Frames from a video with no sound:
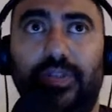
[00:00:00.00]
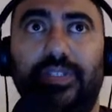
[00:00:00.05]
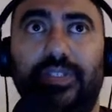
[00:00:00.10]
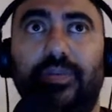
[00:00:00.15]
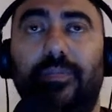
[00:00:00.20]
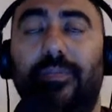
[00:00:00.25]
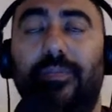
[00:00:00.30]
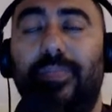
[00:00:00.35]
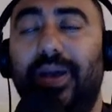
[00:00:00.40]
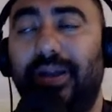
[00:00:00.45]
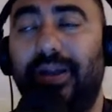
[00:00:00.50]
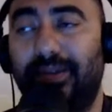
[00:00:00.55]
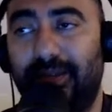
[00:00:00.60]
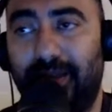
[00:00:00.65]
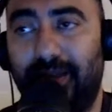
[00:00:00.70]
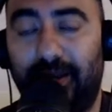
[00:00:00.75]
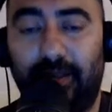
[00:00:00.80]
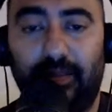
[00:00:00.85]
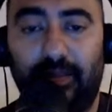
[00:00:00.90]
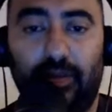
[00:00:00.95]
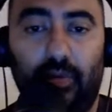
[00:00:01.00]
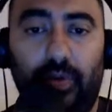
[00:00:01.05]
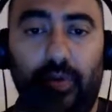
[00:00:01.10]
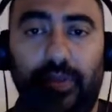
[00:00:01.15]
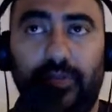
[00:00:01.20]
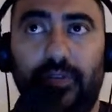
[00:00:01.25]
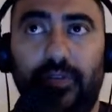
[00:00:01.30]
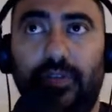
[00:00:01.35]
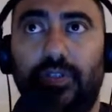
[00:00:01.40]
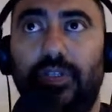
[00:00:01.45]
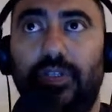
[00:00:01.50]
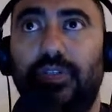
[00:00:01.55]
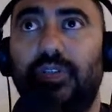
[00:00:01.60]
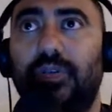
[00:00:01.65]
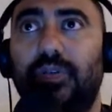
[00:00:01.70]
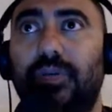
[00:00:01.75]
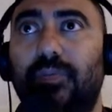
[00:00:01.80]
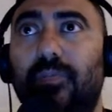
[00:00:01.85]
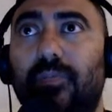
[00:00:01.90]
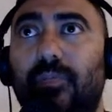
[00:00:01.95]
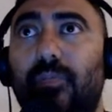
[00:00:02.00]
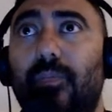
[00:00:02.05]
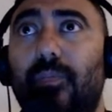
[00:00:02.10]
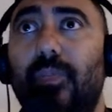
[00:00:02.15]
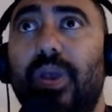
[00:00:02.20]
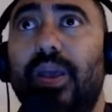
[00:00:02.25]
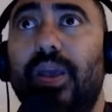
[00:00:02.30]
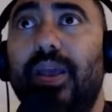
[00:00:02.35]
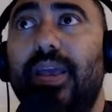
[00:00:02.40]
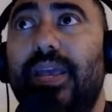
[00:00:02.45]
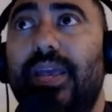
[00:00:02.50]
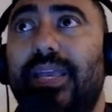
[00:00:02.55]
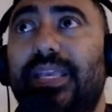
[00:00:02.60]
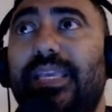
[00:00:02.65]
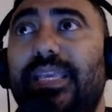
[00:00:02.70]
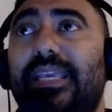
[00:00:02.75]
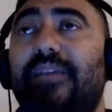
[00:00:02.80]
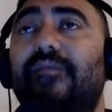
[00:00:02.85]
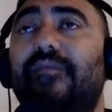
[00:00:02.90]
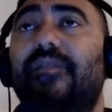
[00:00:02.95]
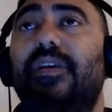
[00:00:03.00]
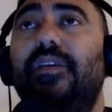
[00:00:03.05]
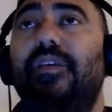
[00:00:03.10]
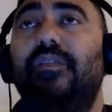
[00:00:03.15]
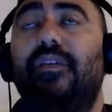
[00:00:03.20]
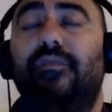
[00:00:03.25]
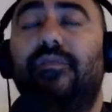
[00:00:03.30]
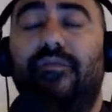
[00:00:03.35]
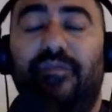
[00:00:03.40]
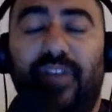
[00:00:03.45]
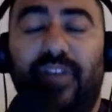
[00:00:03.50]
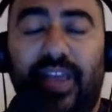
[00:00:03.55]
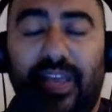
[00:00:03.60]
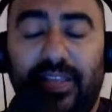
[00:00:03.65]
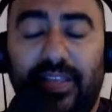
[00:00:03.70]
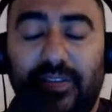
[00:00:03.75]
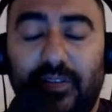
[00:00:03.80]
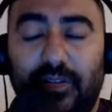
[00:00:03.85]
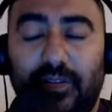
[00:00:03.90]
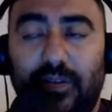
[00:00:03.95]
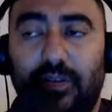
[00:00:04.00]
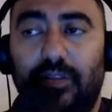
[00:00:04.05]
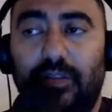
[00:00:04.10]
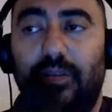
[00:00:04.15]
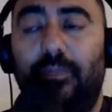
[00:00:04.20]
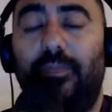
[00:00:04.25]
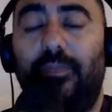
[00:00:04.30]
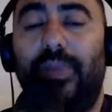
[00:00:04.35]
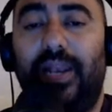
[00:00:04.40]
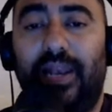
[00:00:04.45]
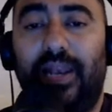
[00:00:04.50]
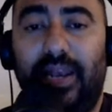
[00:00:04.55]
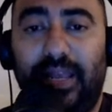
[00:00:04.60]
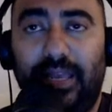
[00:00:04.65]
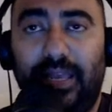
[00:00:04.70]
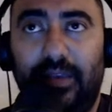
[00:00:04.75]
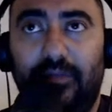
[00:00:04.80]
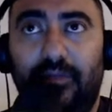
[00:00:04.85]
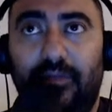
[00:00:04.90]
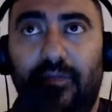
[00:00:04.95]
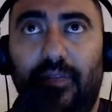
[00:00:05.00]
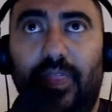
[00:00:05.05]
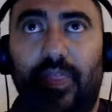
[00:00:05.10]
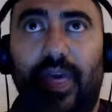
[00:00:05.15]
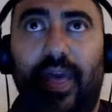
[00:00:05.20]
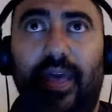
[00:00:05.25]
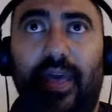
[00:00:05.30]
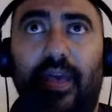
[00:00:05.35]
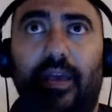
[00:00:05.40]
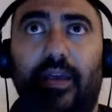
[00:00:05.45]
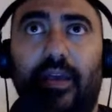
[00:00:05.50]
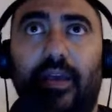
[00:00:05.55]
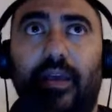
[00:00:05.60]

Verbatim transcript: It's about getting the wins. Just giving the fans the belief that